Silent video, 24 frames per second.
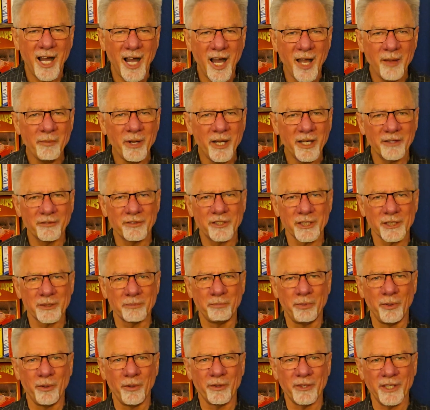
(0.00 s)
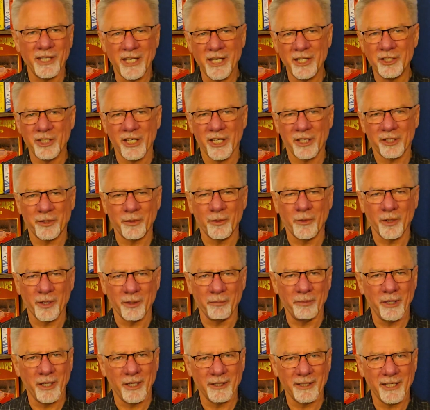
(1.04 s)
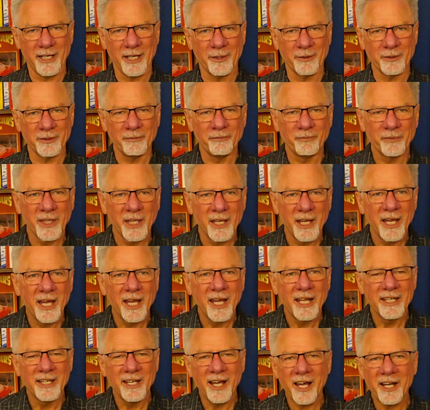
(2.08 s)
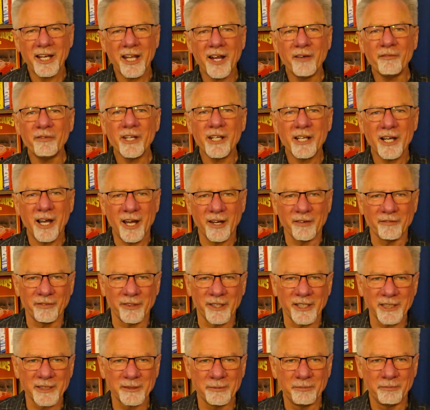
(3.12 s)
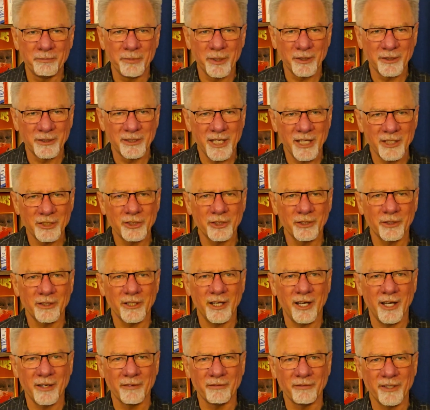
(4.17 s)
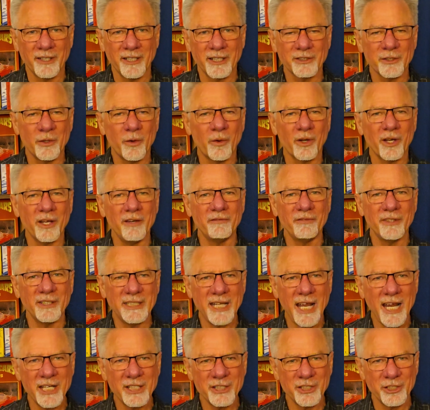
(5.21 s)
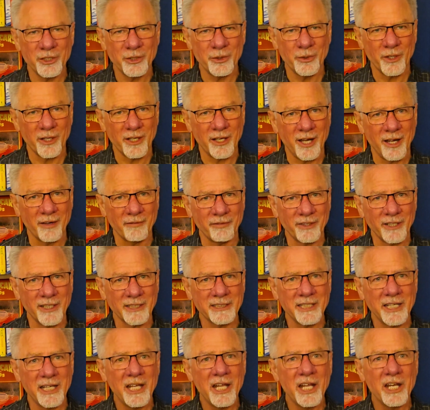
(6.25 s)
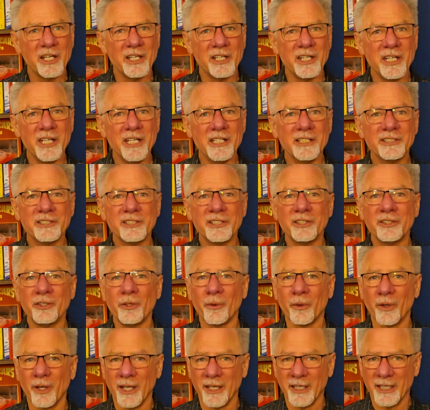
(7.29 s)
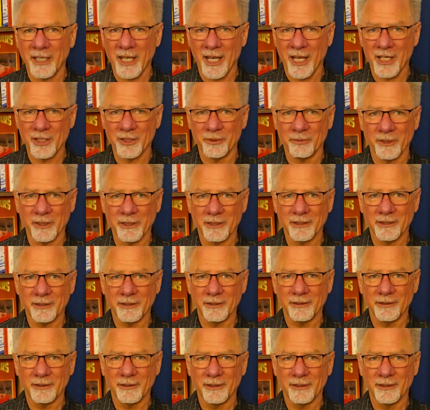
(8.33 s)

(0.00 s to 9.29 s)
I might have just pulled the eject cord and bailed out. Not every conflict, potential conflict, or invitation to a conflict needs your engagement.